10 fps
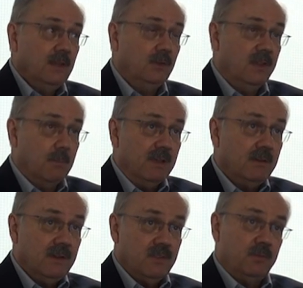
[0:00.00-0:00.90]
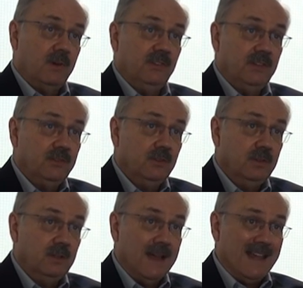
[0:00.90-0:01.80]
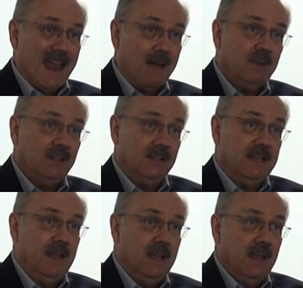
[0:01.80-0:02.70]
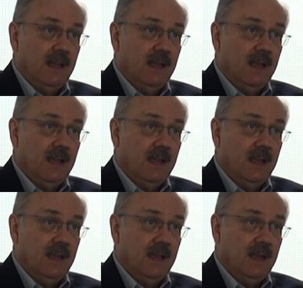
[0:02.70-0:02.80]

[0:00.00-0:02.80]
So the ability of the processor to dynamically